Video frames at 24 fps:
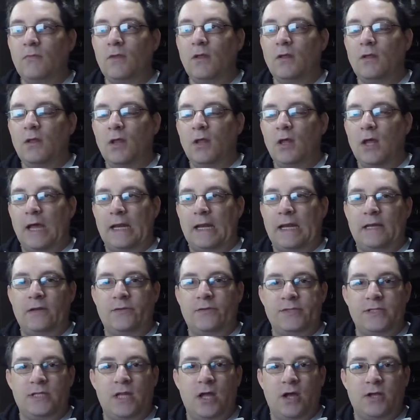and then
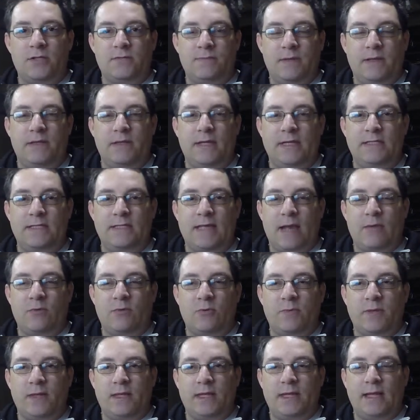obviously the last bit you need to get
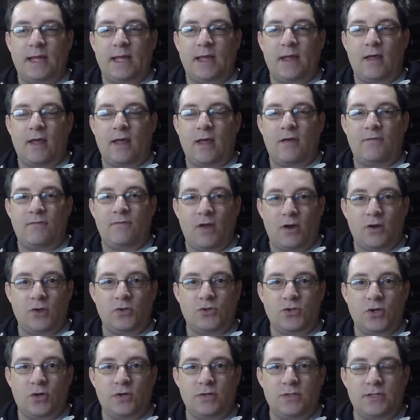will be the uh, flight
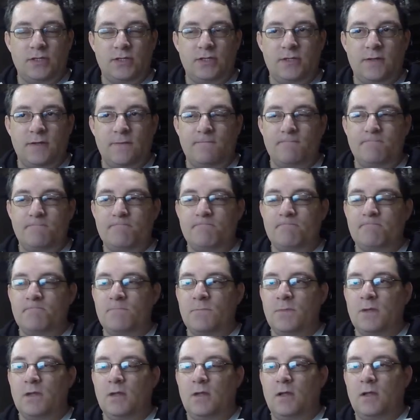controller system,
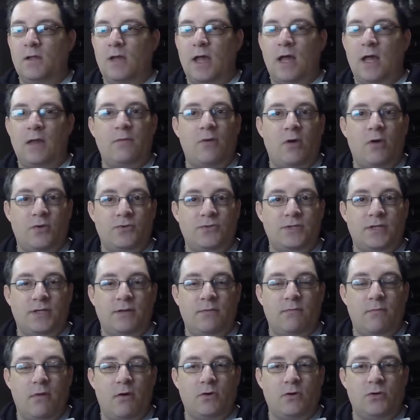and obviously
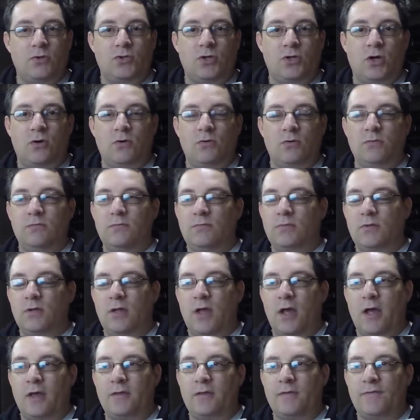remote control
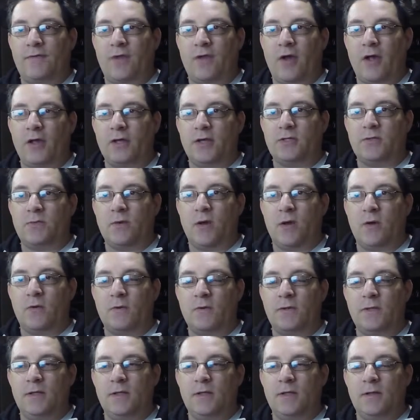Uh, to fly it as well.
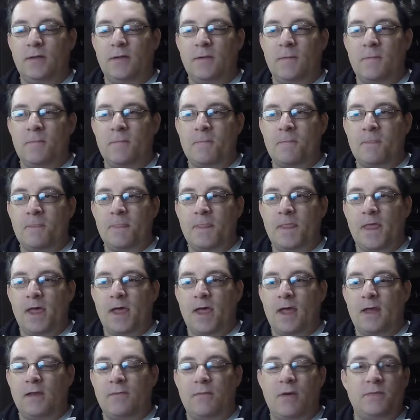Uh,
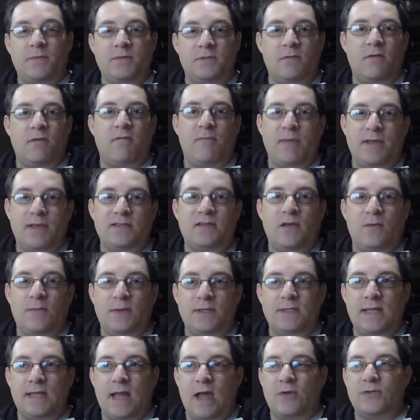there might be some other bits I'm
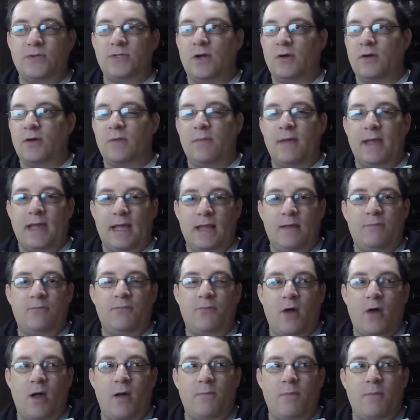missing out, so I'm going to make a
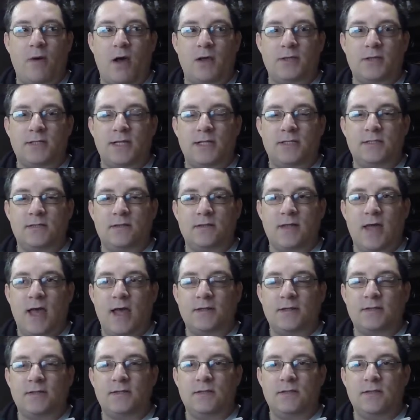part, parts list of
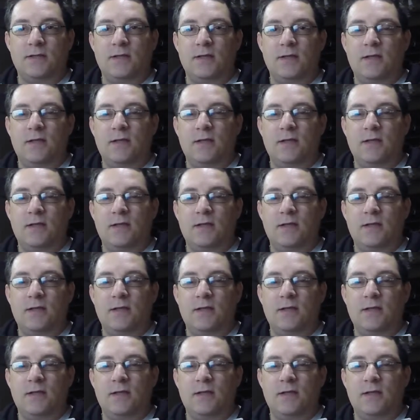that,